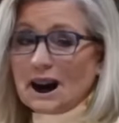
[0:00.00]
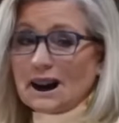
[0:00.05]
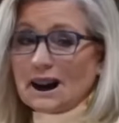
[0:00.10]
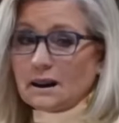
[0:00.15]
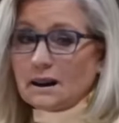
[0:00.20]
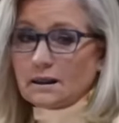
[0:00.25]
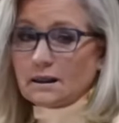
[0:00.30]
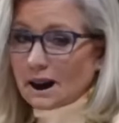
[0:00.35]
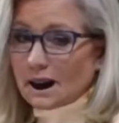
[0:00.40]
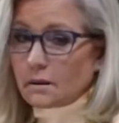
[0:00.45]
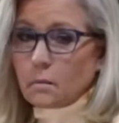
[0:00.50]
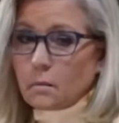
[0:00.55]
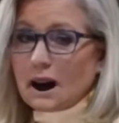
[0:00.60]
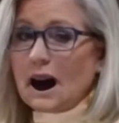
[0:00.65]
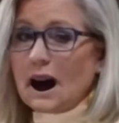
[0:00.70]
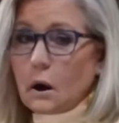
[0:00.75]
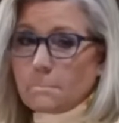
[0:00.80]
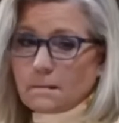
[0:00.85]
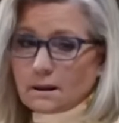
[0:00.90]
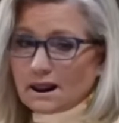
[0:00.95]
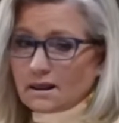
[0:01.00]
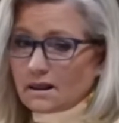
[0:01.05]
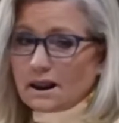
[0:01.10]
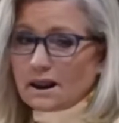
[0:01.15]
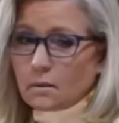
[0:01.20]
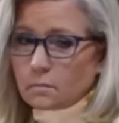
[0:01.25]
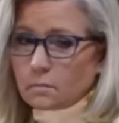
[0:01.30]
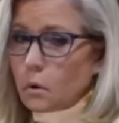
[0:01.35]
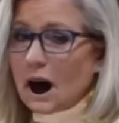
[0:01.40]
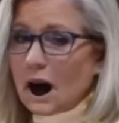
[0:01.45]
can we open just
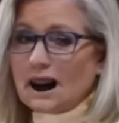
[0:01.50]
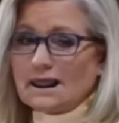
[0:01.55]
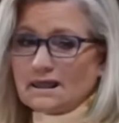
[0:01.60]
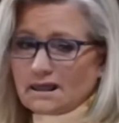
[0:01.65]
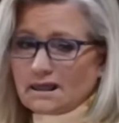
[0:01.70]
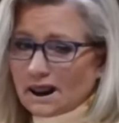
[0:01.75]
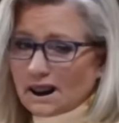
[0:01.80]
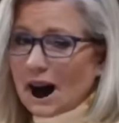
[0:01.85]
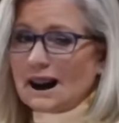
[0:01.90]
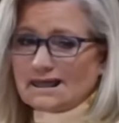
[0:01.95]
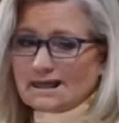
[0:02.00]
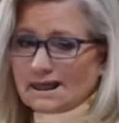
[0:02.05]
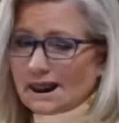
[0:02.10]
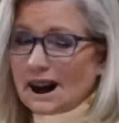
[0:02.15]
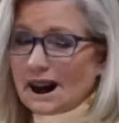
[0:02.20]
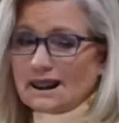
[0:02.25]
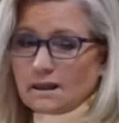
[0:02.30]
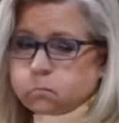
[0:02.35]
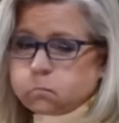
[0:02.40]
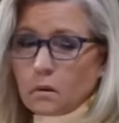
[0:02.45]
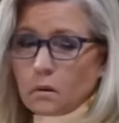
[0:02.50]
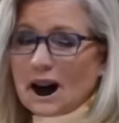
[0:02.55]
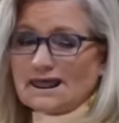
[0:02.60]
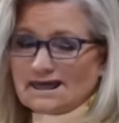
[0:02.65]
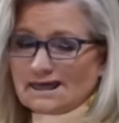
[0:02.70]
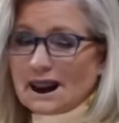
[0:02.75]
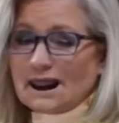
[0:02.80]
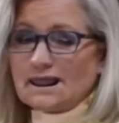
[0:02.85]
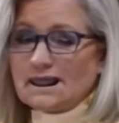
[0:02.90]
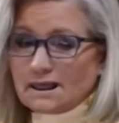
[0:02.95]
one J Six
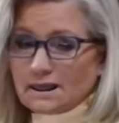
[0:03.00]
present?